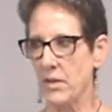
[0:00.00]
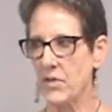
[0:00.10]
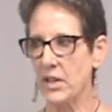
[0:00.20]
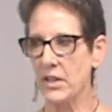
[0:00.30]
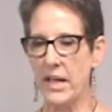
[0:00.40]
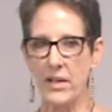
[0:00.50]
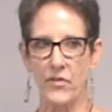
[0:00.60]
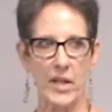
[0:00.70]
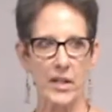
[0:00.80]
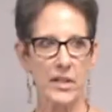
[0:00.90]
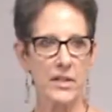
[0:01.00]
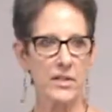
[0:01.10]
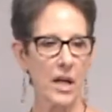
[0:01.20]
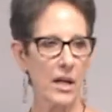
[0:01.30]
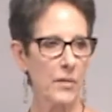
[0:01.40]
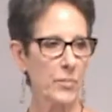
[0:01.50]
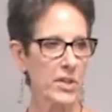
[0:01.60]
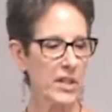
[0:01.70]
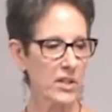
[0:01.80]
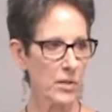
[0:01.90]
Living a life that is not
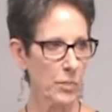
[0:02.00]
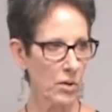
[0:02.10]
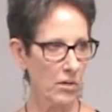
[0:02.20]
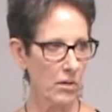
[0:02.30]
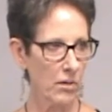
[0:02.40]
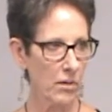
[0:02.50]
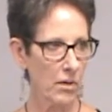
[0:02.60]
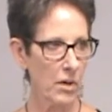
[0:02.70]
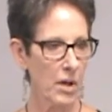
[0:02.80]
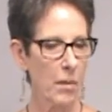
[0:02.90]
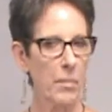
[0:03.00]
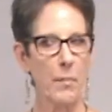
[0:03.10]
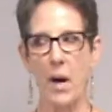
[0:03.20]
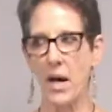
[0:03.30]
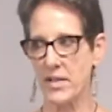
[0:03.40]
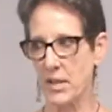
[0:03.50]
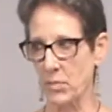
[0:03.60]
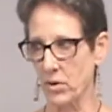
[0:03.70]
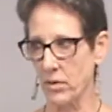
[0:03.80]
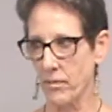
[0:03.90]
predictable, but
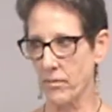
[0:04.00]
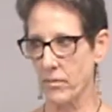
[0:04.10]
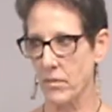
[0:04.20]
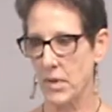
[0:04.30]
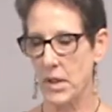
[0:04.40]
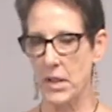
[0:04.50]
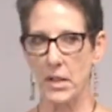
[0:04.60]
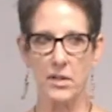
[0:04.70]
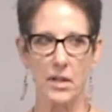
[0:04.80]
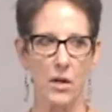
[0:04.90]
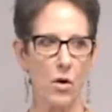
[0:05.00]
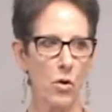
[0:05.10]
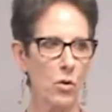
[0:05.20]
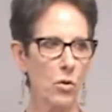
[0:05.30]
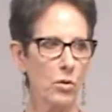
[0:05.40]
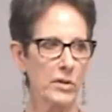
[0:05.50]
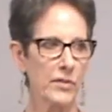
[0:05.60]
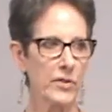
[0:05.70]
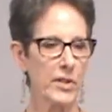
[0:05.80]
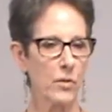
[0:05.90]
possible. It's a whole
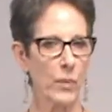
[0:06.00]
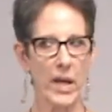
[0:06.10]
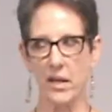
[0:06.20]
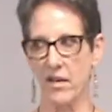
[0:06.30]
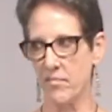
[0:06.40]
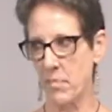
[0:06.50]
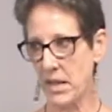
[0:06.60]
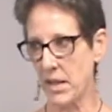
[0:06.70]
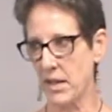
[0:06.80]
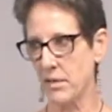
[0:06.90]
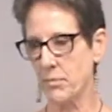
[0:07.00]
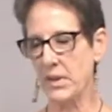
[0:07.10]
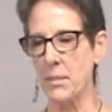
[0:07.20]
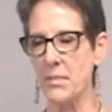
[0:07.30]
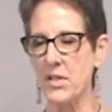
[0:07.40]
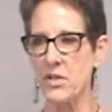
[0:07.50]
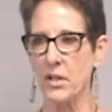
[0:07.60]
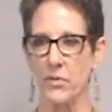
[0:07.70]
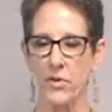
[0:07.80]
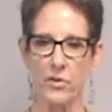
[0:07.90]
different way of being. But let me
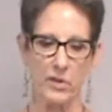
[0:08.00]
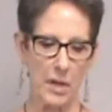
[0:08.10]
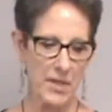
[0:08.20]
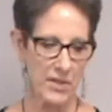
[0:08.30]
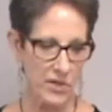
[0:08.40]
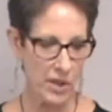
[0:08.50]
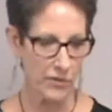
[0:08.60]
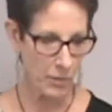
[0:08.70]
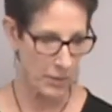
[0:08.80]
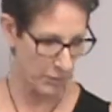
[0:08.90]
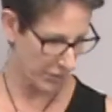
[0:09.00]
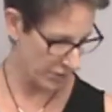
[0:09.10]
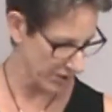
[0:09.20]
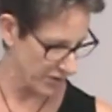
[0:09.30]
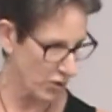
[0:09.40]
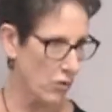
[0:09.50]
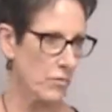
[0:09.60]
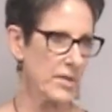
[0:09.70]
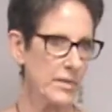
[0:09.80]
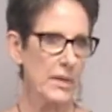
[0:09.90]
start for a moment with Ernest
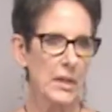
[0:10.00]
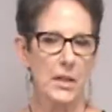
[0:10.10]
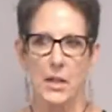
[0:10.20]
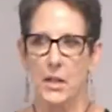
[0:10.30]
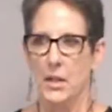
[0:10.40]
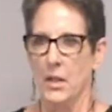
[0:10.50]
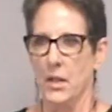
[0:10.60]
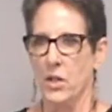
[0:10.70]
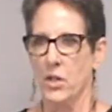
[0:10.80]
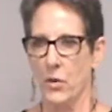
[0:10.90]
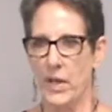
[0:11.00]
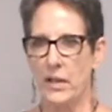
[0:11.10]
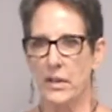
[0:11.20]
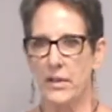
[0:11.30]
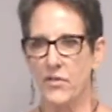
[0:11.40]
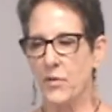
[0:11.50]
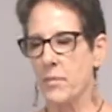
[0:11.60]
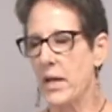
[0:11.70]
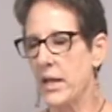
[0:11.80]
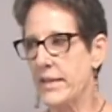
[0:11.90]
Holmes. You know, he lived
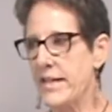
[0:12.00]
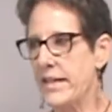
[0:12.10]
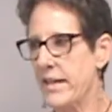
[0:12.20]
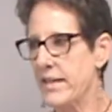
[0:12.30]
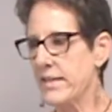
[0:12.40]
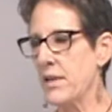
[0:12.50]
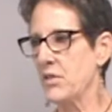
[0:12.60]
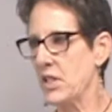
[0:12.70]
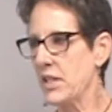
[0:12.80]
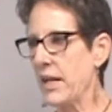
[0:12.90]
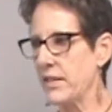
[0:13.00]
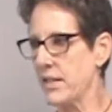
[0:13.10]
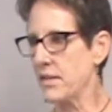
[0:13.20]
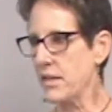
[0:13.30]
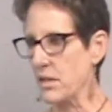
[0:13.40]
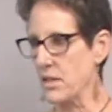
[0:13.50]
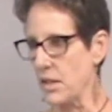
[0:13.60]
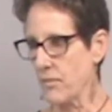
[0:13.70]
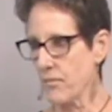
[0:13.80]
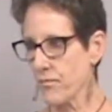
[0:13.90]
from 1887 to
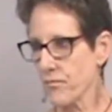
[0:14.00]
1960.